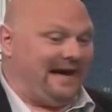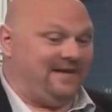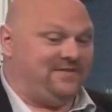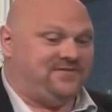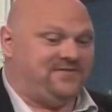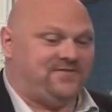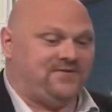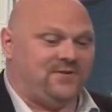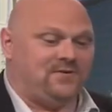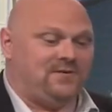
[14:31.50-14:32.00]

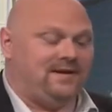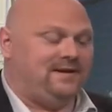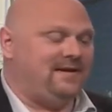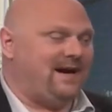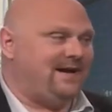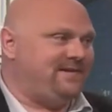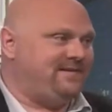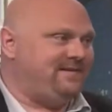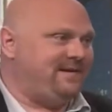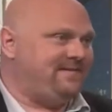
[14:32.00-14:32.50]
And certainly
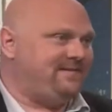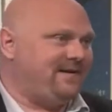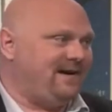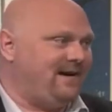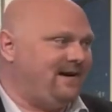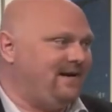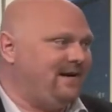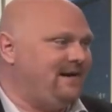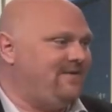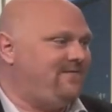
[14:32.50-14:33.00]
not a
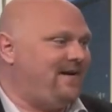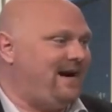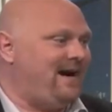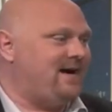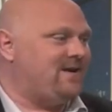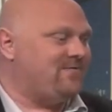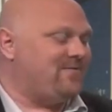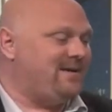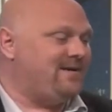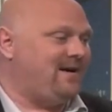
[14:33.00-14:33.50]
Gentile. And if I
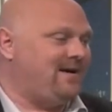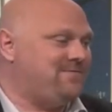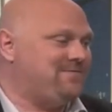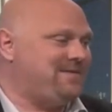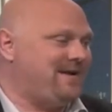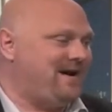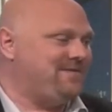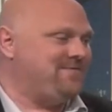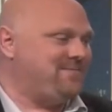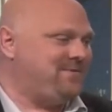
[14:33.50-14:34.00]
had to read
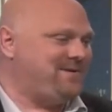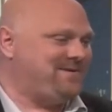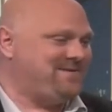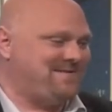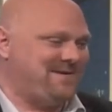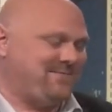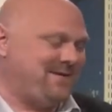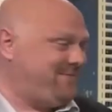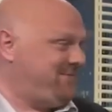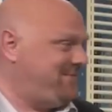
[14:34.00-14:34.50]
100,000 books,
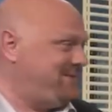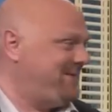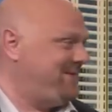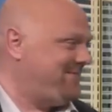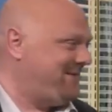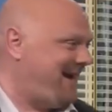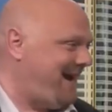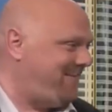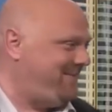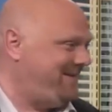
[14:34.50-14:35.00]
that probably would have
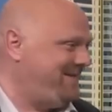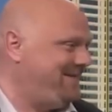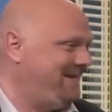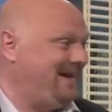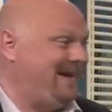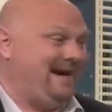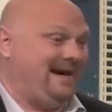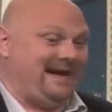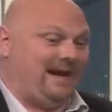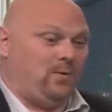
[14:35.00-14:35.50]
never happened,
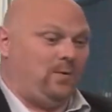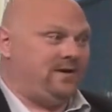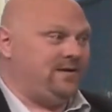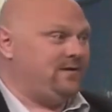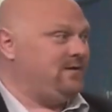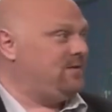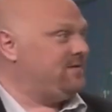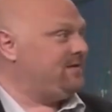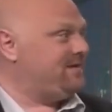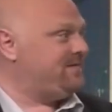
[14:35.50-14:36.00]
and I
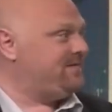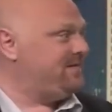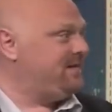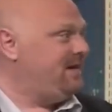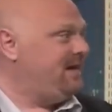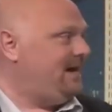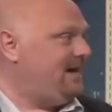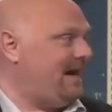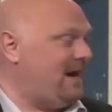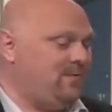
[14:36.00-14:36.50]
wouldn't know this.
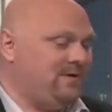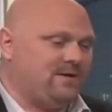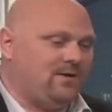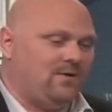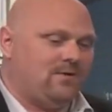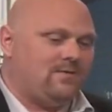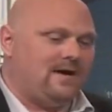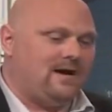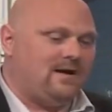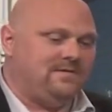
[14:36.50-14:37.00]
And I would
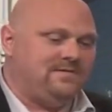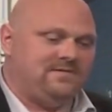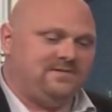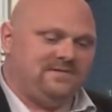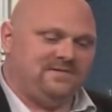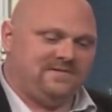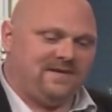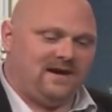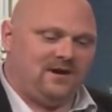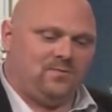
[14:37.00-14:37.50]
go
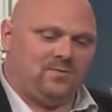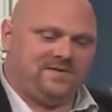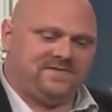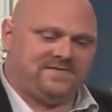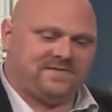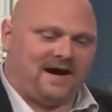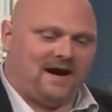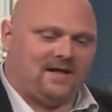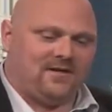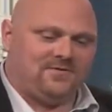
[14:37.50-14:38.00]
around saying what
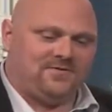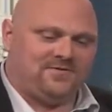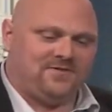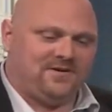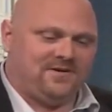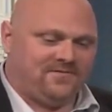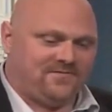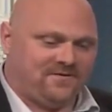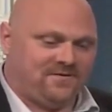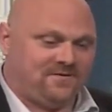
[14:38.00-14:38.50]
scholars,
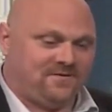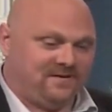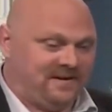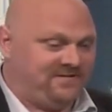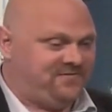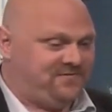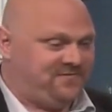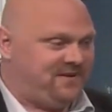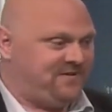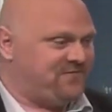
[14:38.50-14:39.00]

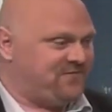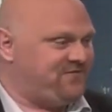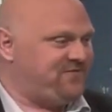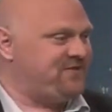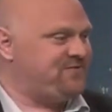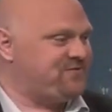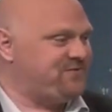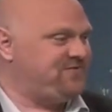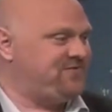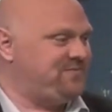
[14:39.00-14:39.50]
as you said, for
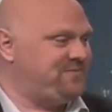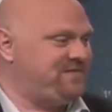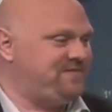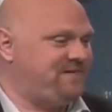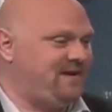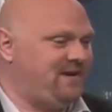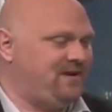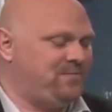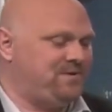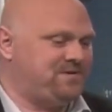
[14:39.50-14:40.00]
centuries have been
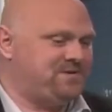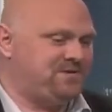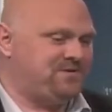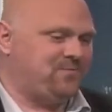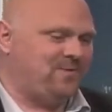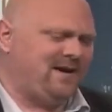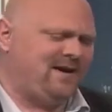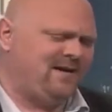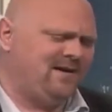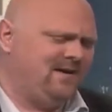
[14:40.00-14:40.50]
saying, which
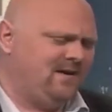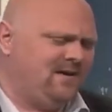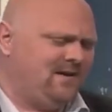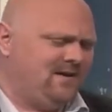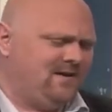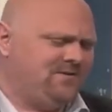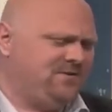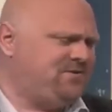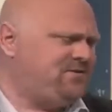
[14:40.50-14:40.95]
is, well, the